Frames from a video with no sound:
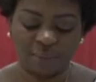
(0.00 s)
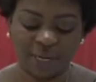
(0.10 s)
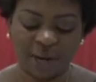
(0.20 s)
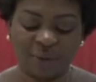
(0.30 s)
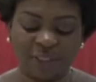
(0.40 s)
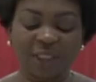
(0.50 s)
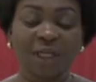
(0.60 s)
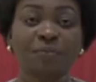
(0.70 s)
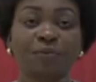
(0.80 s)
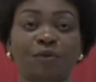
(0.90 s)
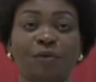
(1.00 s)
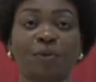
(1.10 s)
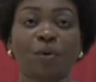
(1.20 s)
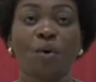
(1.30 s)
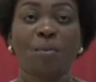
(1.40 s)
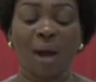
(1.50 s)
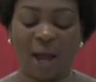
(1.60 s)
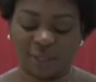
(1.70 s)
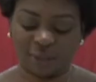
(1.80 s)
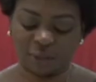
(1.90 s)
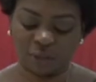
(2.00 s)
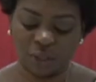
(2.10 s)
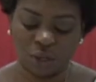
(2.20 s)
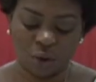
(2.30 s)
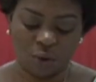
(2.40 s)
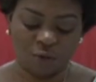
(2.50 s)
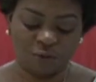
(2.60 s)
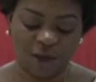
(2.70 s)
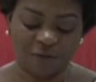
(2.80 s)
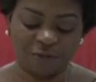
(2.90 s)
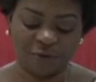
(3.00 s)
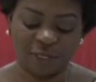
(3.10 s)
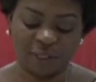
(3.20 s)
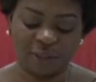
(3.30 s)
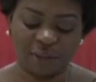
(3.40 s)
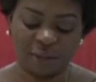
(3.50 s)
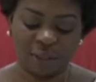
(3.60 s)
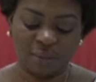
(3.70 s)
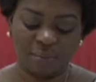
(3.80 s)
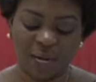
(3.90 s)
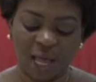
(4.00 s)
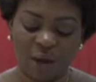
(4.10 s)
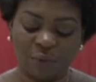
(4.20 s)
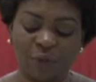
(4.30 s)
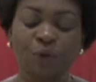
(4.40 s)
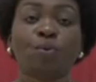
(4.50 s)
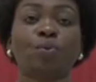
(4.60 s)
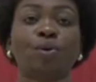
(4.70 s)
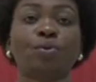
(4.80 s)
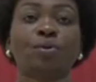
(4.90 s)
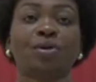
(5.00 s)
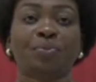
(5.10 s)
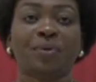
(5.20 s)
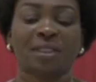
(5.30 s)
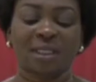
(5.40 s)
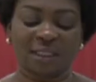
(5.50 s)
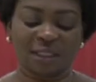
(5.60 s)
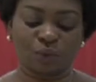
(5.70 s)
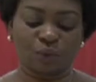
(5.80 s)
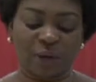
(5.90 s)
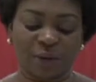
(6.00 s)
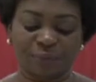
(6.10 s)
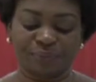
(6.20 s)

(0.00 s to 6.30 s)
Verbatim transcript: but our team from the warm heart of Africa, Malawi, will represent us well.